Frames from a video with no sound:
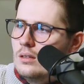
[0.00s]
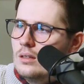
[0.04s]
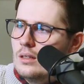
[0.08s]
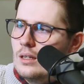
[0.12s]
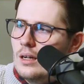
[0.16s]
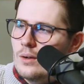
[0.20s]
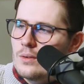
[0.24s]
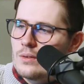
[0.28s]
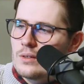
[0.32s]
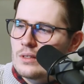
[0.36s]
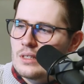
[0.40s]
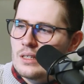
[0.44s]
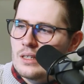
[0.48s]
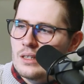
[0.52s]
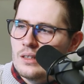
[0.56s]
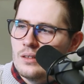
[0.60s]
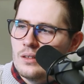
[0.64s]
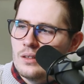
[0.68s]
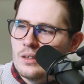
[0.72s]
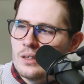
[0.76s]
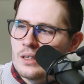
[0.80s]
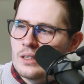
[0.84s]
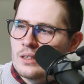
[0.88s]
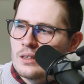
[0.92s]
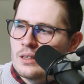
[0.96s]
Now we're taking a
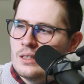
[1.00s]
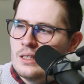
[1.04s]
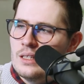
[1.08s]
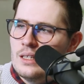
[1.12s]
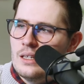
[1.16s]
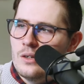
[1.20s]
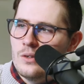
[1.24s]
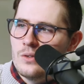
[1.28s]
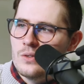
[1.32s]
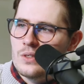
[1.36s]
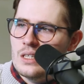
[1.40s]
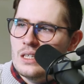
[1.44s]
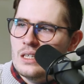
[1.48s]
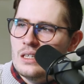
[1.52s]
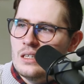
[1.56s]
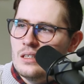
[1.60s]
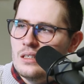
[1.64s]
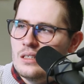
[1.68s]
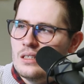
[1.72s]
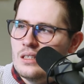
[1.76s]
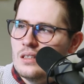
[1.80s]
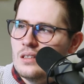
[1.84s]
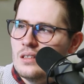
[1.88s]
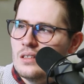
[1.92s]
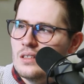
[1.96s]
look at NIO's
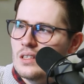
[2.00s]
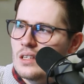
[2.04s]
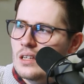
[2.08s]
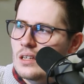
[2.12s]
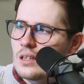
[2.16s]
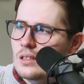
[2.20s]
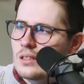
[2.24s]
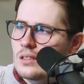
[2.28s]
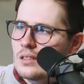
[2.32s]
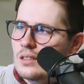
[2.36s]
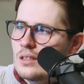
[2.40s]
EC6.